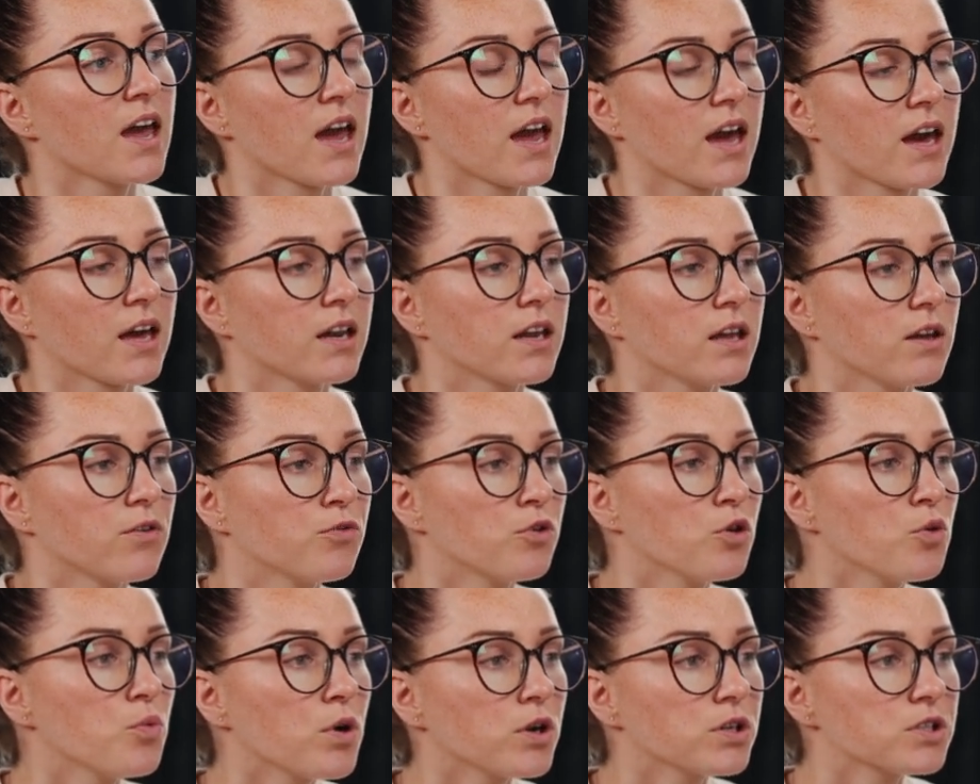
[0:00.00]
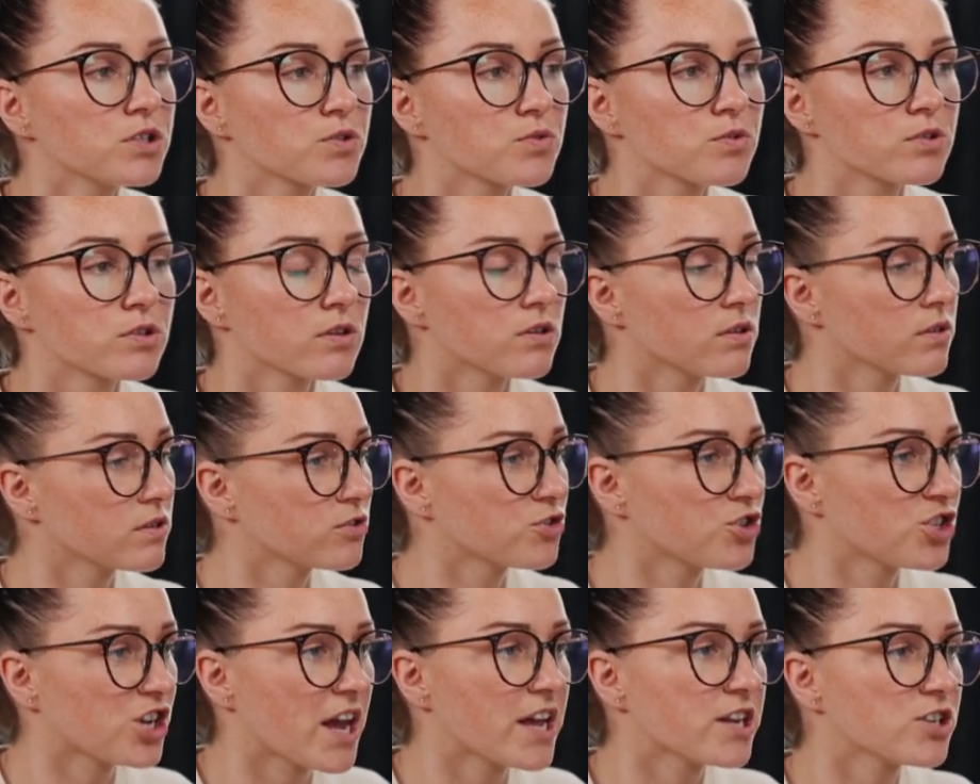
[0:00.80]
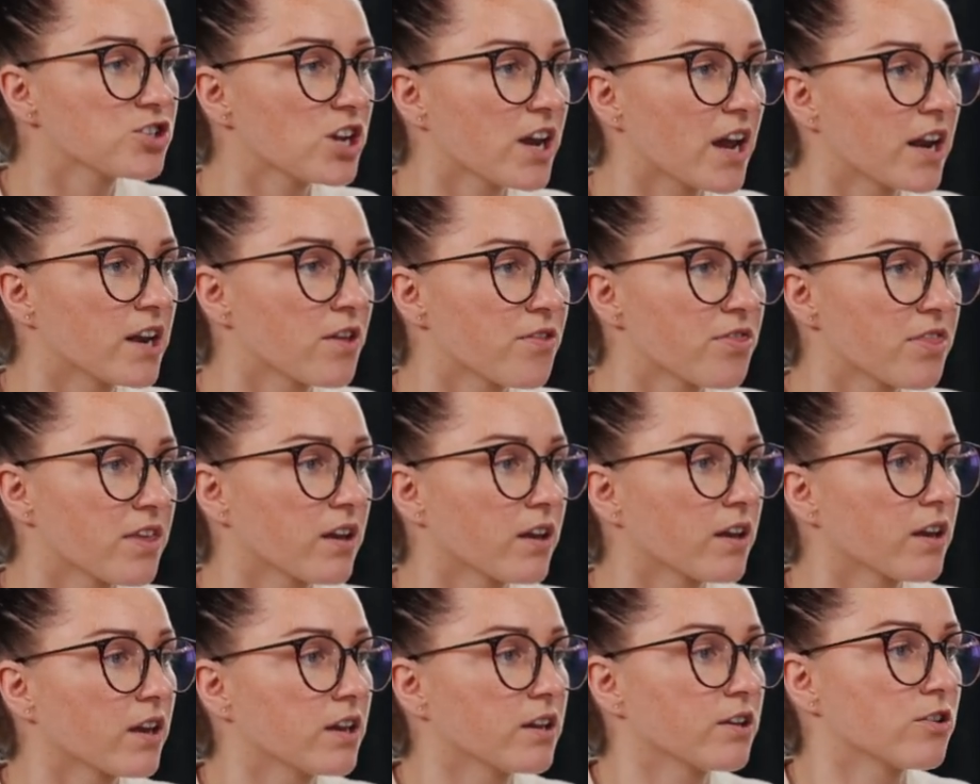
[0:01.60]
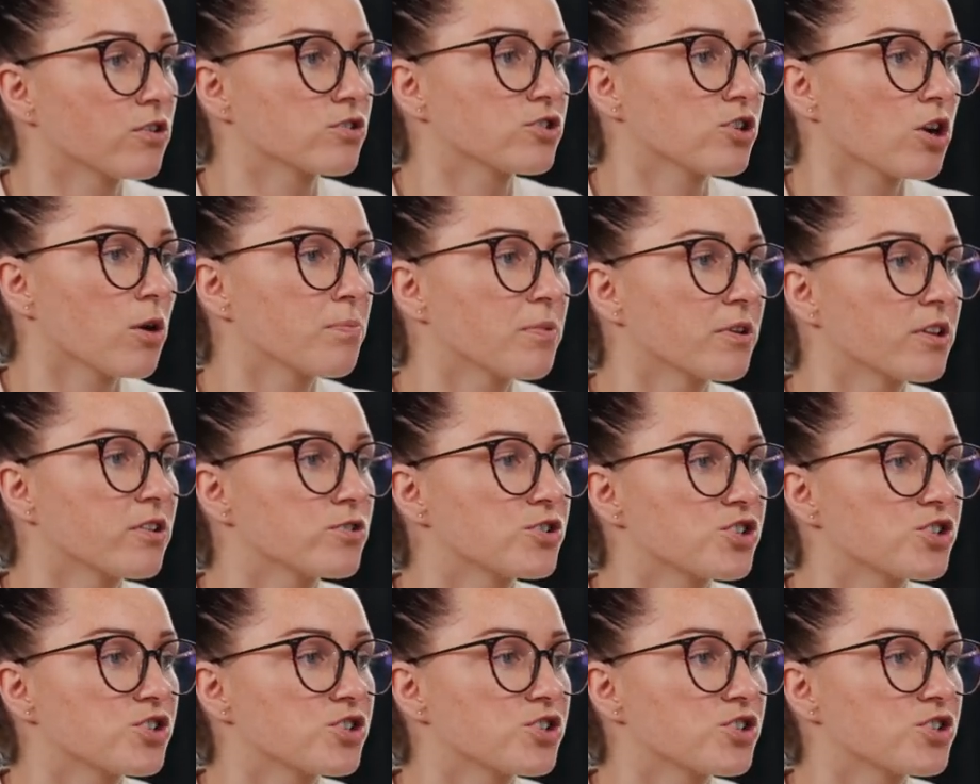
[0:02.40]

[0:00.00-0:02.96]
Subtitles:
And if you want to change anything in your topic,